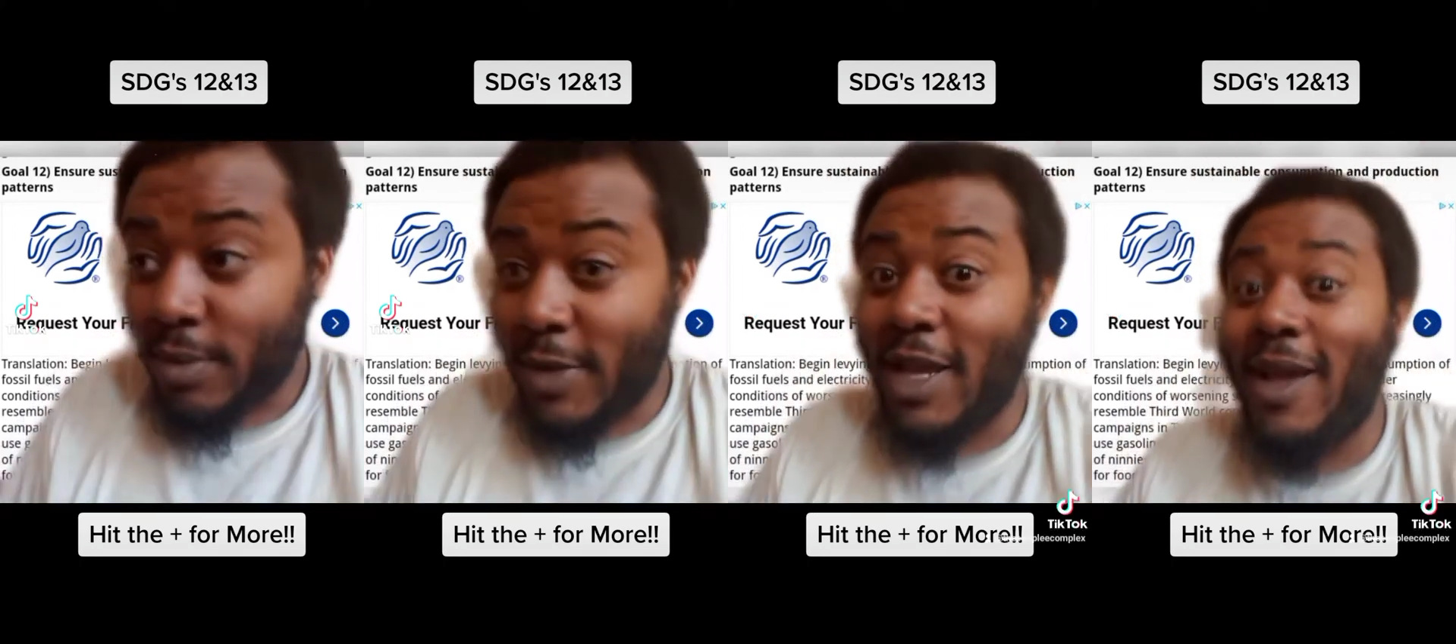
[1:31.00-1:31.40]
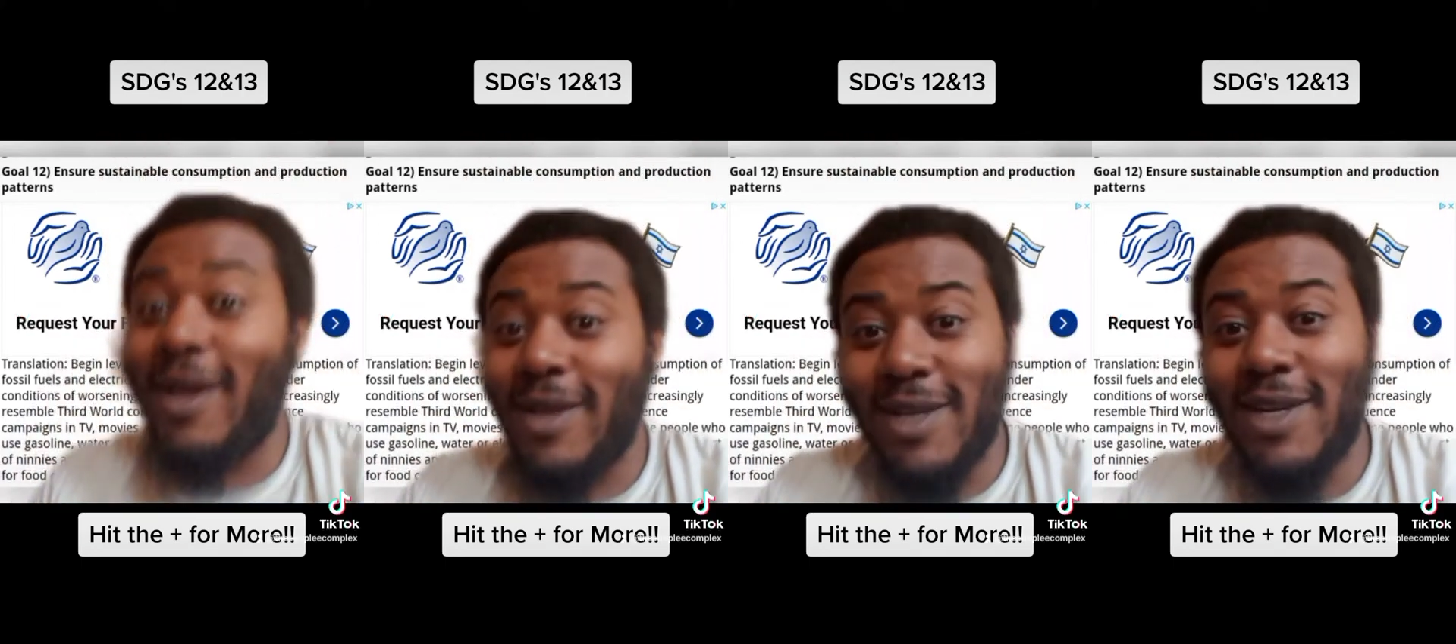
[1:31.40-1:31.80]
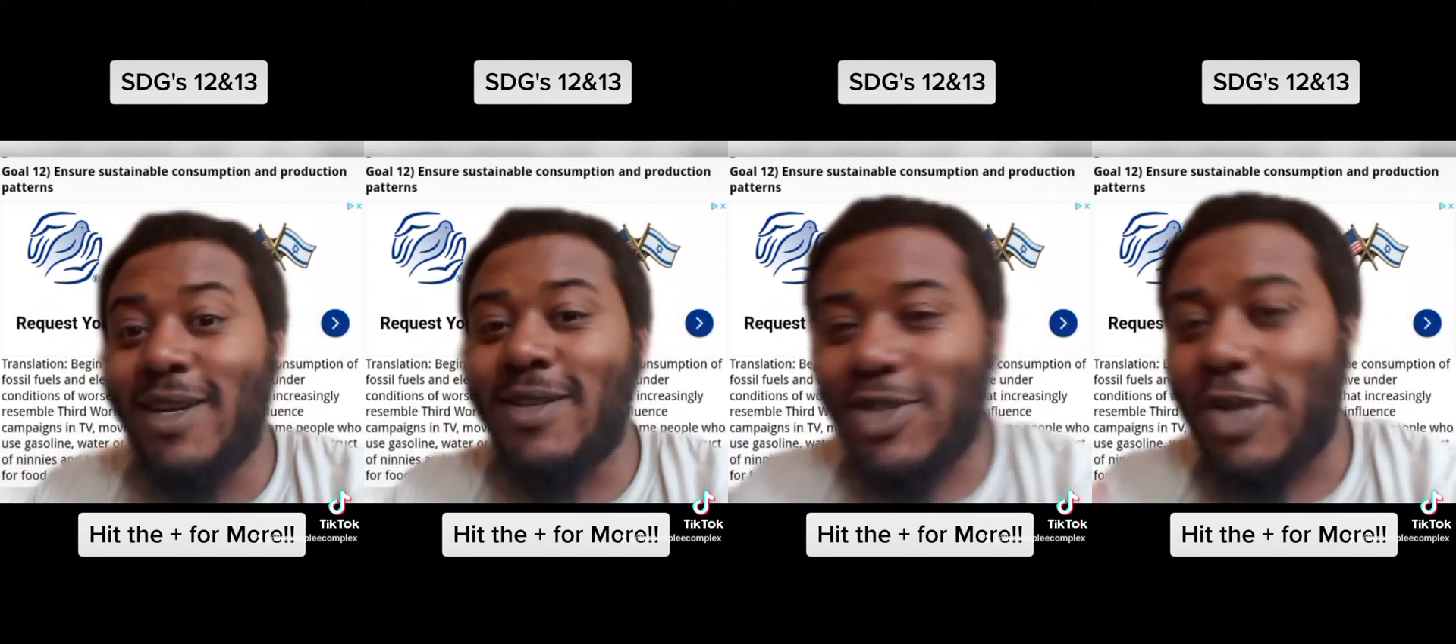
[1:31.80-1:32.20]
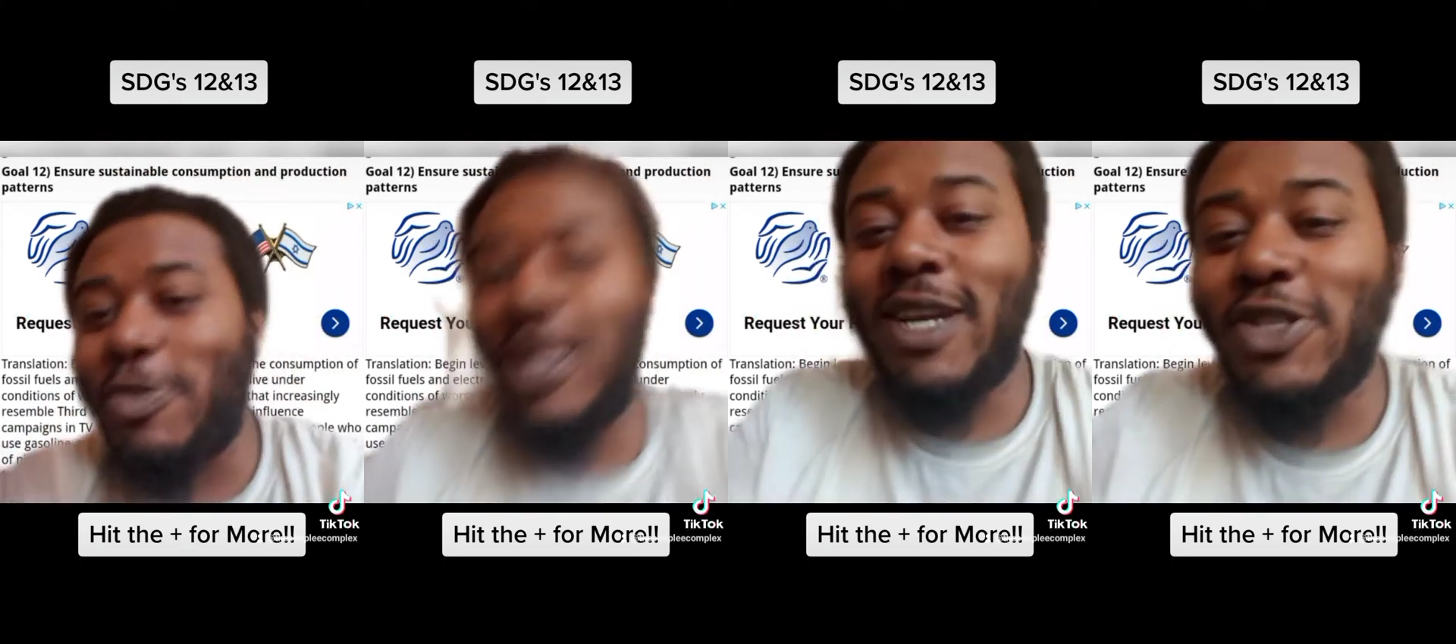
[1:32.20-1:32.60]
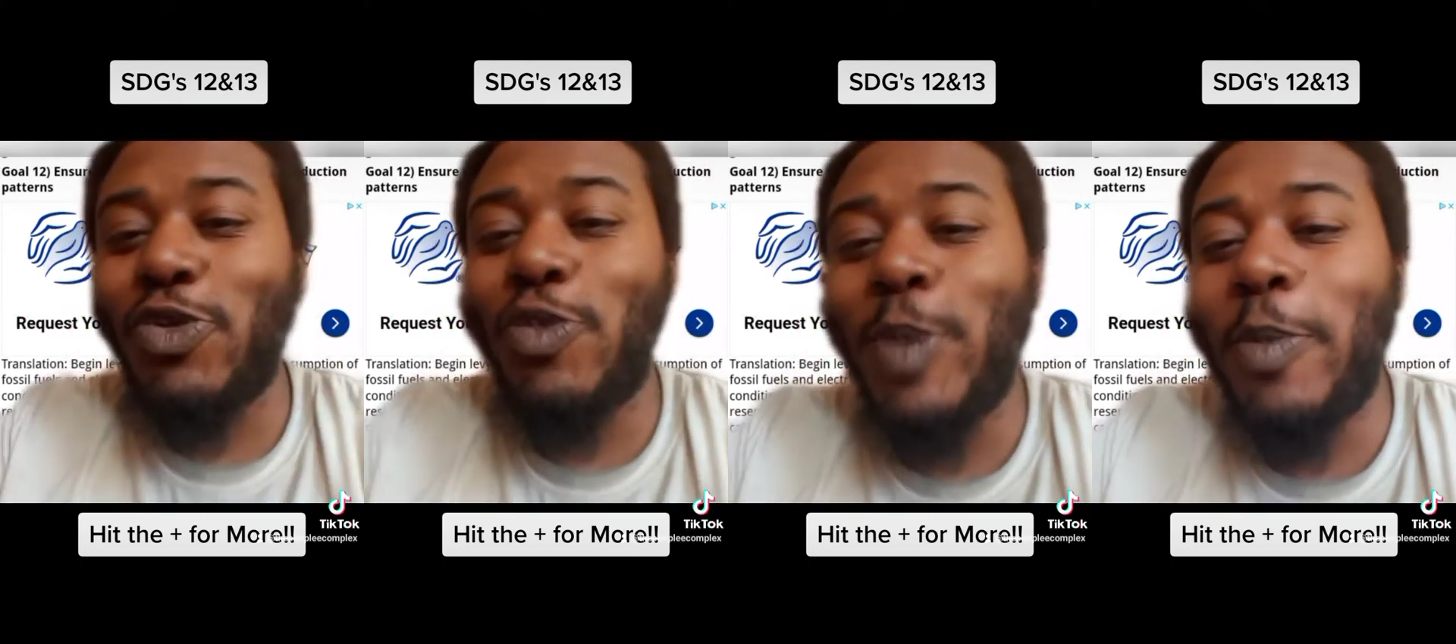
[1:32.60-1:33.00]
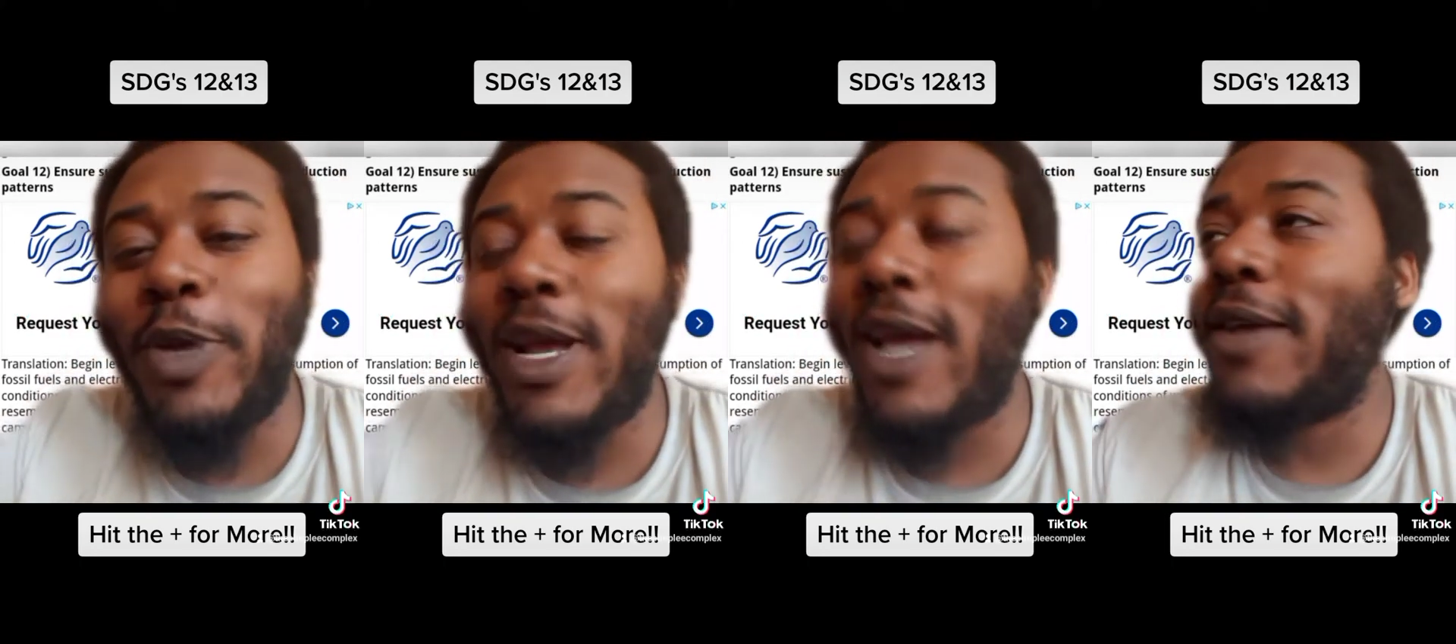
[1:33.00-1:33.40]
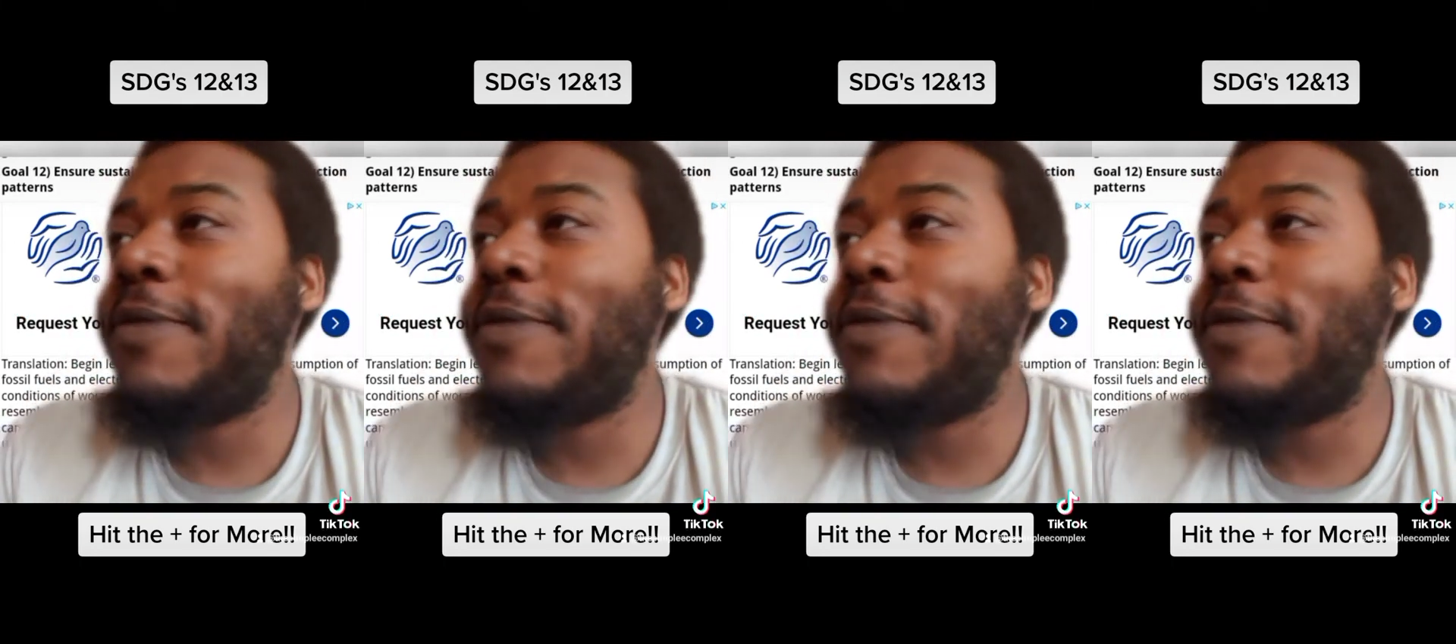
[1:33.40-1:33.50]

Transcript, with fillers: Yeah, it is. I'm glad you remember that.